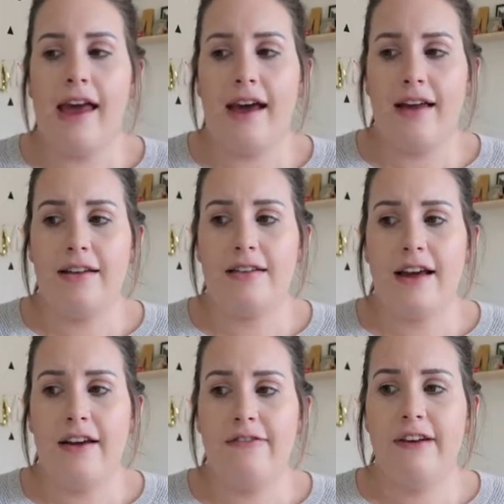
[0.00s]

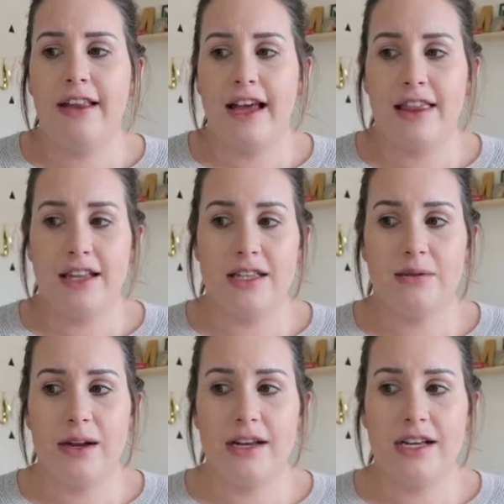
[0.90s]
And I feel like this
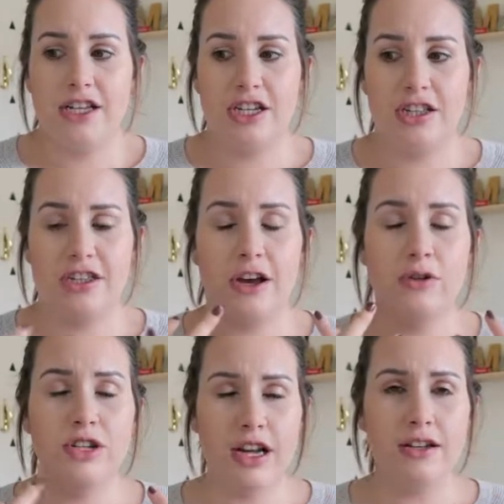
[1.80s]
one is just
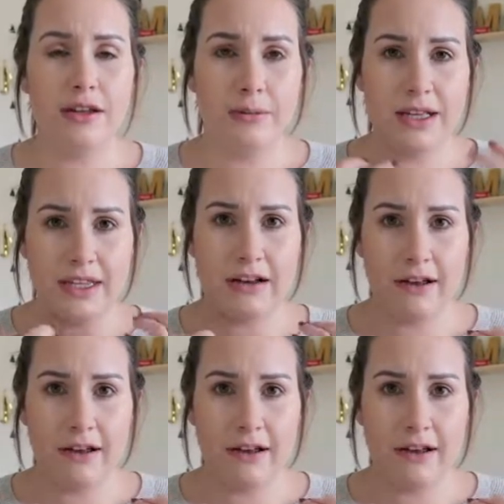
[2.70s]
so gentle but still